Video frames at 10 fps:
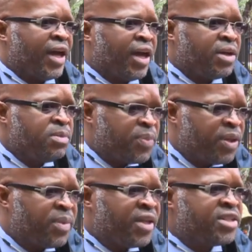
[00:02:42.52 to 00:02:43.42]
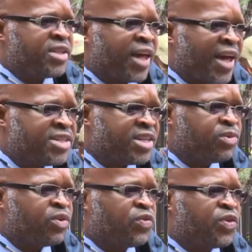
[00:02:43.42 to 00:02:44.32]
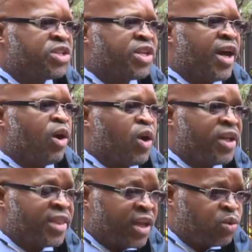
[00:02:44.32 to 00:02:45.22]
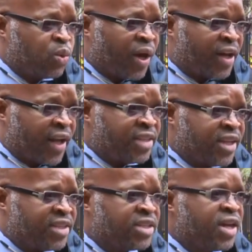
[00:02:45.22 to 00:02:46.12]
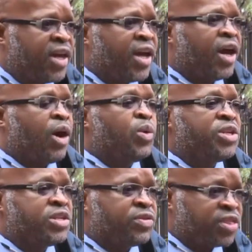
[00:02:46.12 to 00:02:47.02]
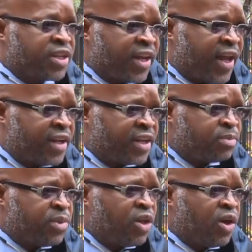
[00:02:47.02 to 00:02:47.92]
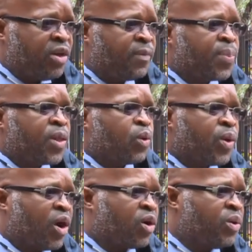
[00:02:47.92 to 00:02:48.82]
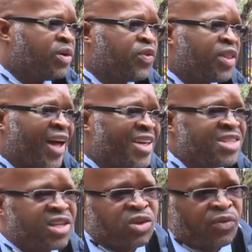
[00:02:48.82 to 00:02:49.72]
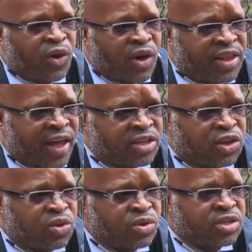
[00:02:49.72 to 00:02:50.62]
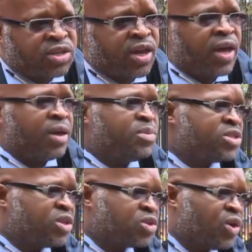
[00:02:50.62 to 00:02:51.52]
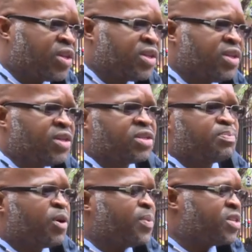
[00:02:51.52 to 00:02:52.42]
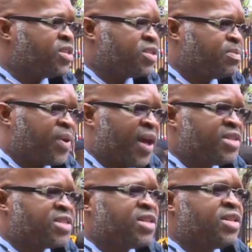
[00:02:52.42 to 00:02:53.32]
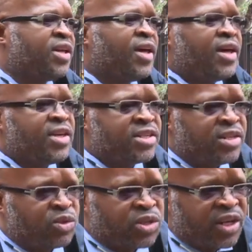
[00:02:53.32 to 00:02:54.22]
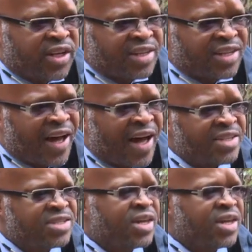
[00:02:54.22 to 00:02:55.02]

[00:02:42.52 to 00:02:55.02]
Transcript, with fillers: implementing the asset forfeiture order that we were granted, uh, which is 300 million. We are going for the assets of all the accused uh, Mr. Sodi's properties in Bryanston, his luxurious cars,